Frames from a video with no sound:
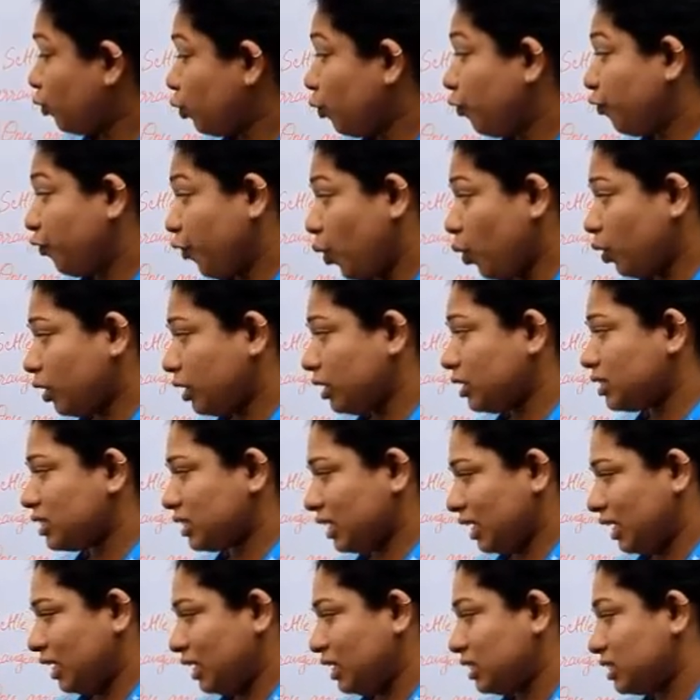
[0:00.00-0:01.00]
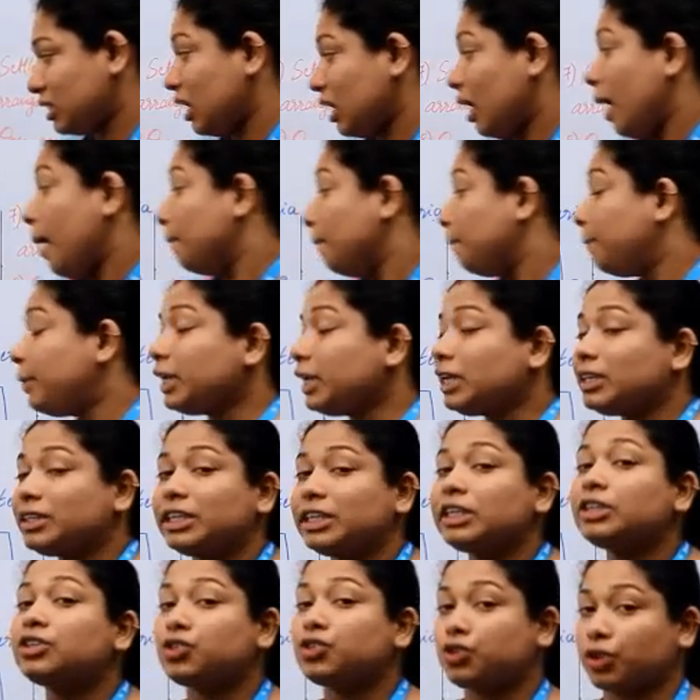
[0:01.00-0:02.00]
focus is
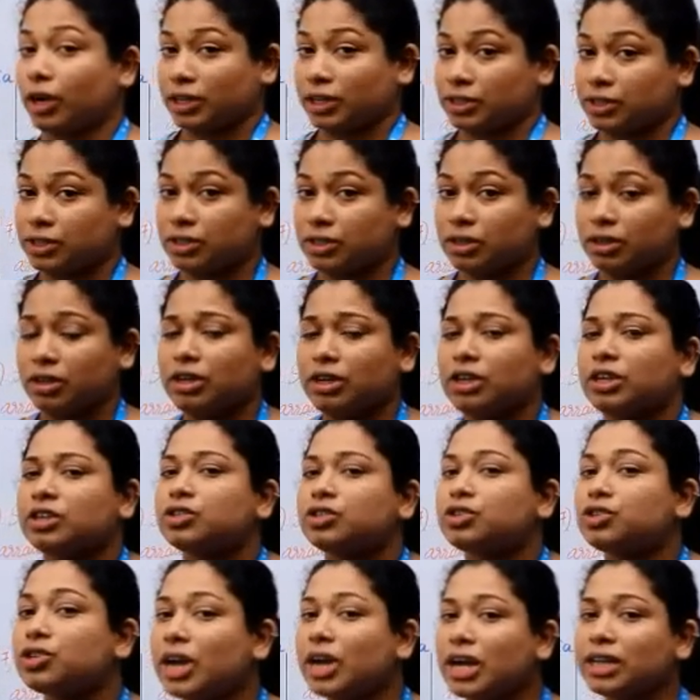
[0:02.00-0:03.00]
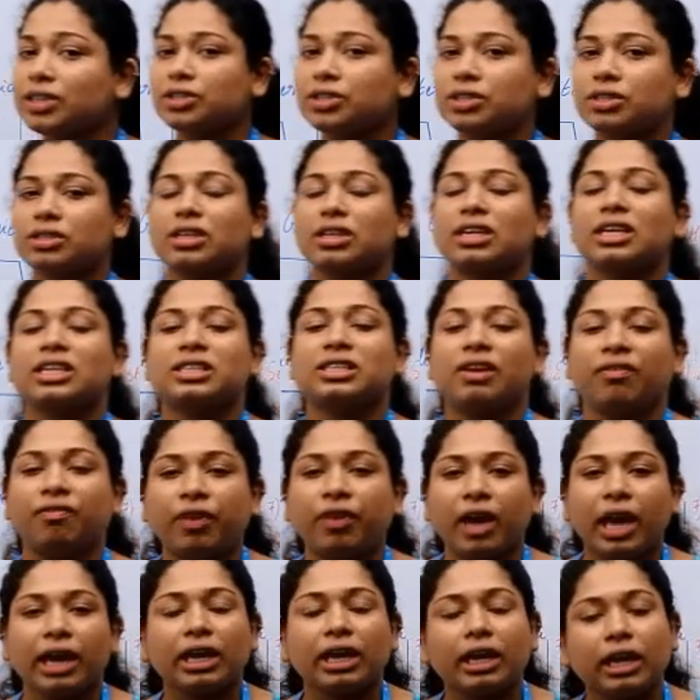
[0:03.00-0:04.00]
building trust. Trust is a
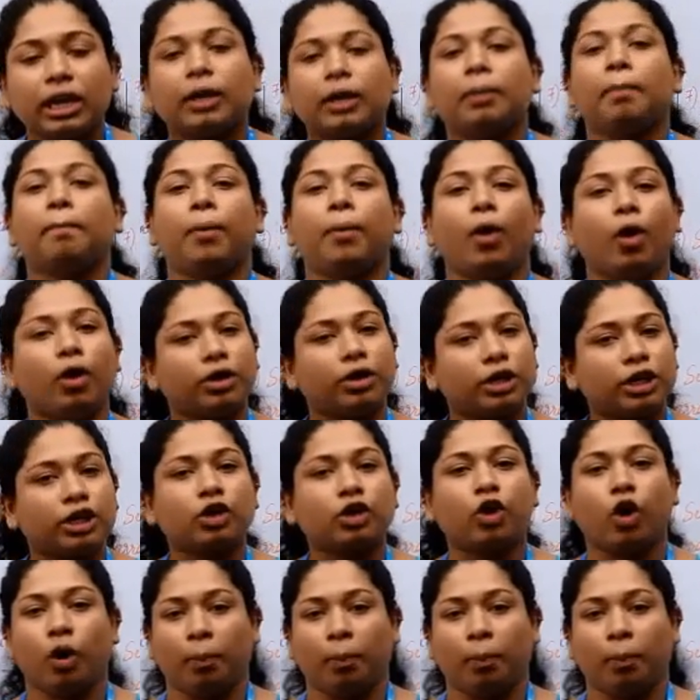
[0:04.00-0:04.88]
very important